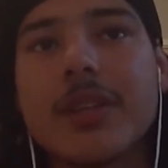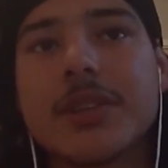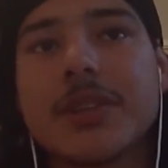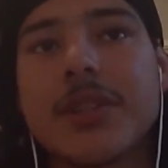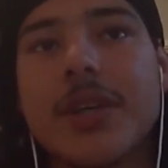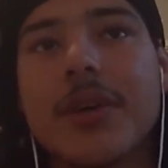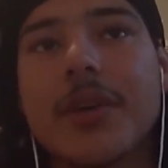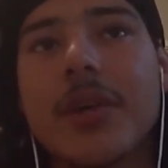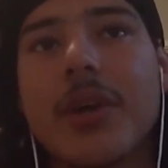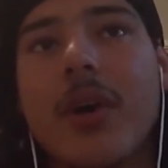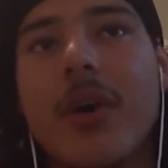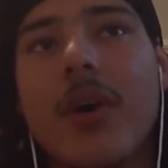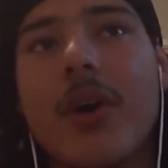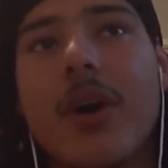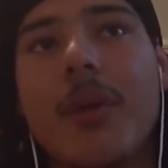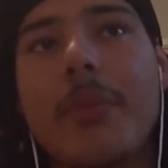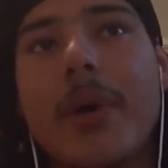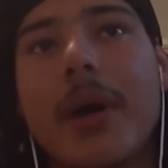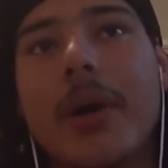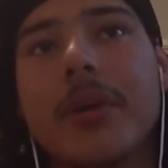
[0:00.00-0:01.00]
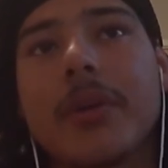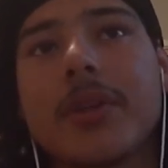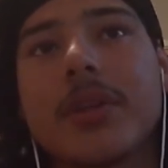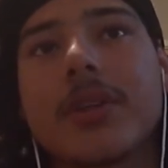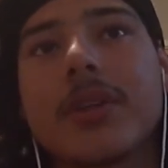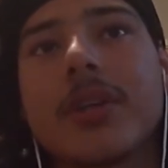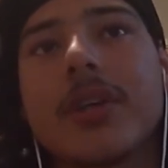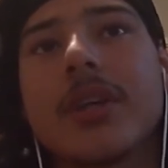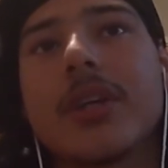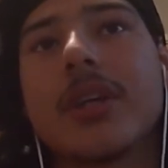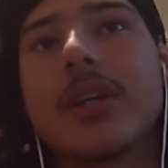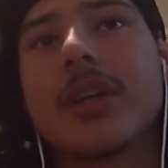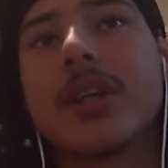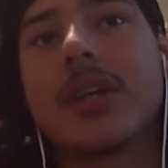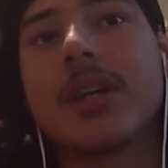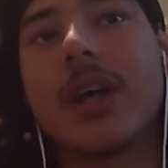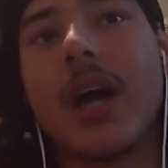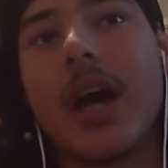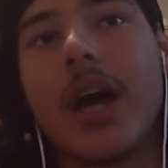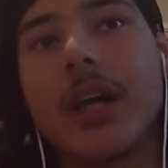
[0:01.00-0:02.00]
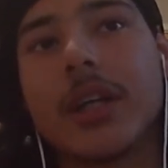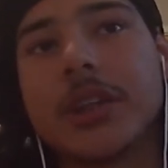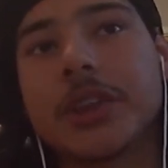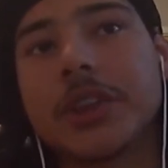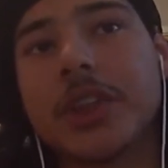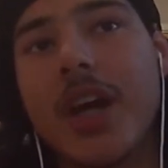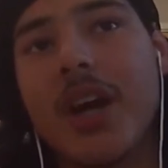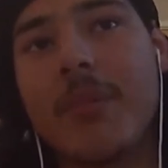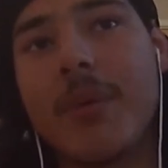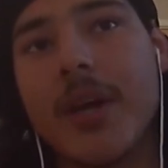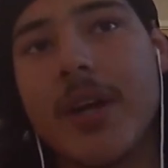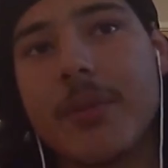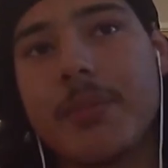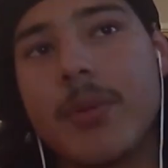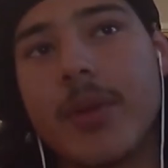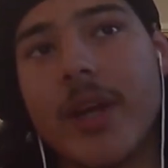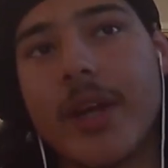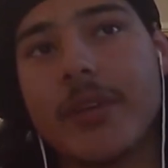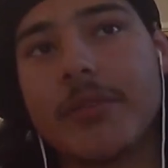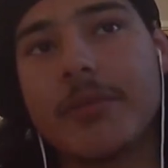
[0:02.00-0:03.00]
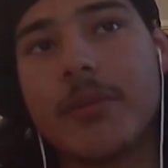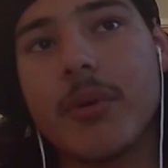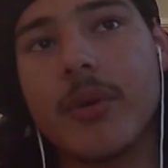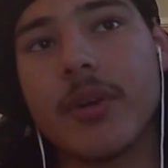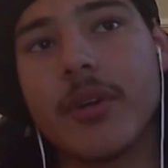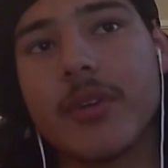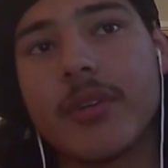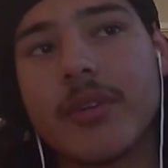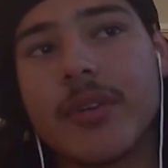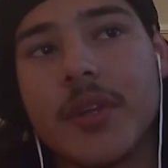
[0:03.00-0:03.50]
tell y'all about a job I applied for.